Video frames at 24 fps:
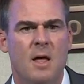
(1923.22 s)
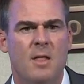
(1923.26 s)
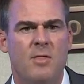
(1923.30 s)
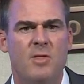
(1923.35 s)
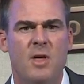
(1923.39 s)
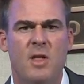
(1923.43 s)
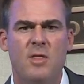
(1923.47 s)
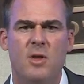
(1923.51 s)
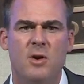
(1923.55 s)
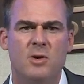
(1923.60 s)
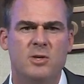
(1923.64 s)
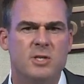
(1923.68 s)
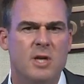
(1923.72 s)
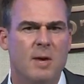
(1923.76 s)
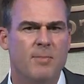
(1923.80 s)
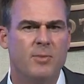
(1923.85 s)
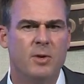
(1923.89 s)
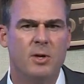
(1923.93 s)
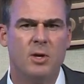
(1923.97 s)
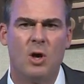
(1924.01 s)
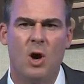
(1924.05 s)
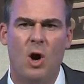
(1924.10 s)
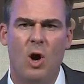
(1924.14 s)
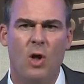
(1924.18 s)
Then there's
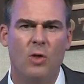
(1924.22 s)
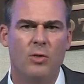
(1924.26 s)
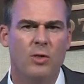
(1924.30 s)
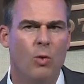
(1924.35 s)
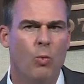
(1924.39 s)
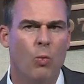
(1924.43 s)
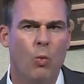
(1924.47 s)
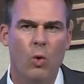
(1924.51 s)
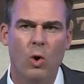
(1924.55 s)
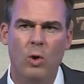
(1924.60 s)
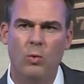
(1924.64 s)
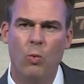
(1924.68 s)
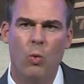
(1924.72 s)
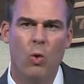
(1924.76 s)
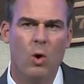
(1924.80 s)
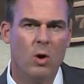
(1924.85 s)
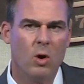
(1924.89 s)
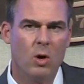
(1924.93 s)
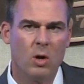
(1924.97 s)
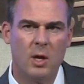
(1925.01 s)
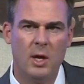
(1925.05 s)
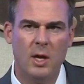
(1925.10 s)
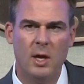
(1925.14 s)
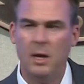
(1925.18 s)
something called the
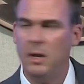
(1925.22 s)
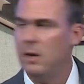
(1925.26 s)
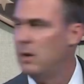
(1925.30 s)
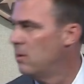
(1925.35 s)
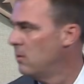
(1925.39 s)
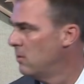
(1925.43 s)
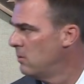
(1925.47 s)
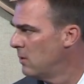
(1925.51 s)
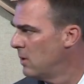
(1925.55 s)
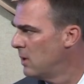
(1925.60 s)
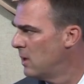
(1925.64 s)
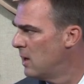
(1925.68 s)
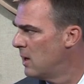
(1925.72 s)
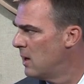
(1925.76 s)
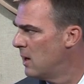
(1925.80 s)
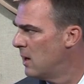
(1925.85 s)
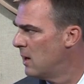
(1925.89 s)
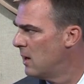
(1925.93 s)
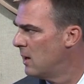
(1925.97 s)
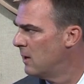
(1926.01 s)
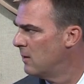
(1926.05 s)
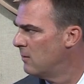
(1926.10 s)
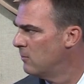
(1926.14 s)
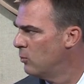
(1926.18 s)
woodworking,
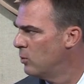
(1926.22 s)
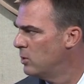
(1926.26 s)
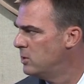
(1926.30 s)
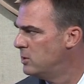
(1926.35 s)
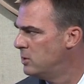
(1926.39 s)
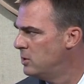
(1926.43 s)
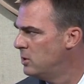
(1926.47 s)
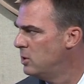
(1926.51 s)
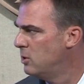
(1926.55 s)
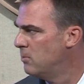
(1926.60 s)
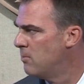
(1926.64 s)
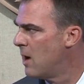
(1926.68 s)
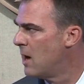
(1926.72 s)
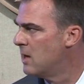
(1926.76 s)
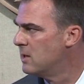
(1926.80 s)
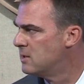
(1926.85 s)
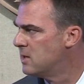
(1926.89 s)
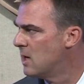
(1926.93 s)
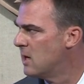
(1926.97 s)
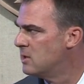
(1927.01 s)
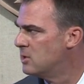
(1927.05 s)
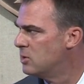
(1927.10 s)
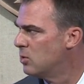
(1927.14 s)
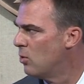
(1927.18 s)
which you might
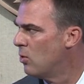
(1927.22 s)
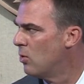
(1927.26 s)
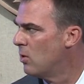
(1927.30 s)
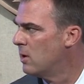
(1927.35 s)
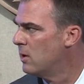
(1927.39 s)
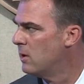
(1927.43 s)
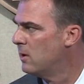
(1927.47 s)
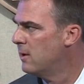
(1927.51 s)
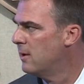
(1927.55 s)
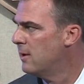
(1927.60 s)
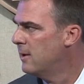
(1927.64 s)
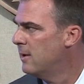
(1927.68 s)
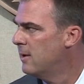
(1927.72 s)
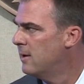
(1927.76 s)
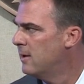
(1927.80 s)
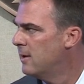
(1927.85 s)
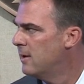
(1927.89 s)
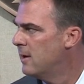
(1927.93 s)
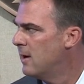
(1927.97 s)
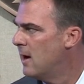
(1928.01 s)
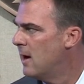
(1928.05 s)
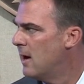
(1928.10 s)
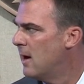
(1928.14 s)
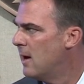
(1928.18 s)
touch
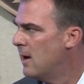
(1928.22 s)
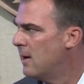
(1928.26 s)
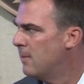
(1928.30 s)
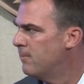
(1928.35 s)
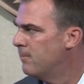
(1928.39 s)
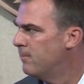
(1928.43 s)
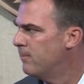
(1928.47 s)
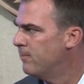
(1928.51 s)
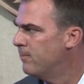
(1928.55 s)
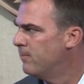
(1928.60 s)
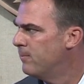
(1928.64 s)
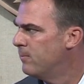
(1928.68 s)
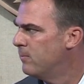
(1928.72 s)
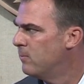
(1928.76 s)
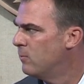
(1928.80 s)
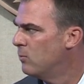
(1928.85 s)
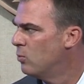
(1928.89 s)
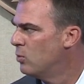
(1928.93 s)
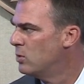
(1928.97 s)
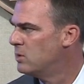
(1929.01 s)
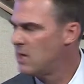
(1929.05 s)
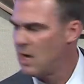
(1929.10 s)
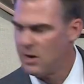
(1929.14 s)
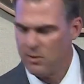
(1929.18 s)
on,
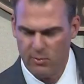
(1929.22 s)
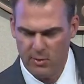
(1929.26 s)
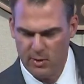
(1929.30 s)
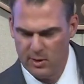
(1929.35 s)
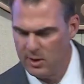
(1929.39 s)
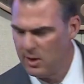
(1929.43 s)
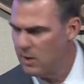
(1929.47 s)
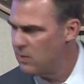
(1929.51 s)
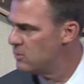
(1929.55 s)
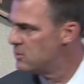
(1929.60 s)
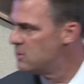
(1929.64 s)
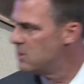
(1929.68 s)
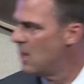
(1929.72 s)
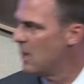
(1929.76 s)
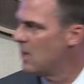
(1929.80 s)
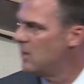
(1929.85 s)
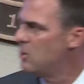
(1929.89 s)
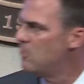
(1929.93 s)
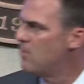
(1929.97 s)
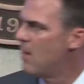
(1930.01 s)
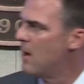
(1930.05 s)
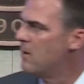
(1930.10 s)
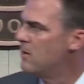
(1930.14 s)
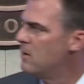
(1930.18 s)
which I don't really
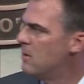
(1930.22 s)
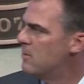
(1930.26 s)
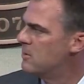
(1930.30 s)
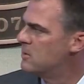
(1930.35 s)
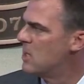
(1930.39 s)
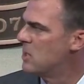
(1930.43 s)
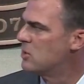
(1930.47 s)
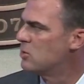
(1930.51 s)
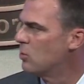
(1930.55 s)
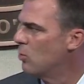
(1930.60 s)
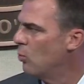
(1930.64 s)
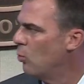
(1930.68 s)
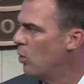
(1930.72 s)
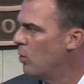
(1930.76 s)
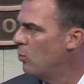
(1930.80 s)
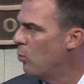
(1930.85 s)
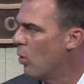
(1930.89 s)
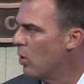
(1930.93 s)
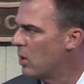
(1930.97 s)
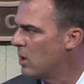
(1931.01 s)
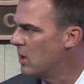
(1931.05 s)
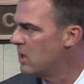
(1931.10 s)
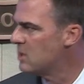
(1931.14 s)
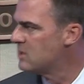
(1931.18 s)
understand. You might touch on the
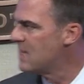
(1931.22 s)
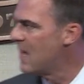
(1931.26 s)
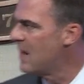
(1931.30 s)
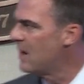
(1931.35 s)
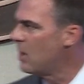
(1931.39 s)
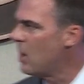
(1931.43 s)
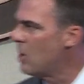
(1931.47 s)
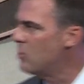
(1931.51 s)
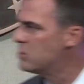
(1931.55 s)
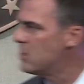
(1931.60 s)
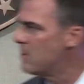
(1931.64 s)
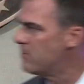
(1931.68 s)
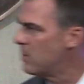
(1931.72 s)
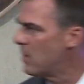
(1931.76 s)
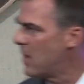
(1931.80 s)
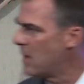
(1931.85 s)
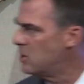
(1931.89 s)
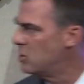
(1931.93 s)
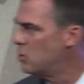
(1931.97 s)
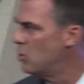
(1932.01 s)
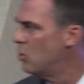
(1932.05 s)
woodworking because that goes up to like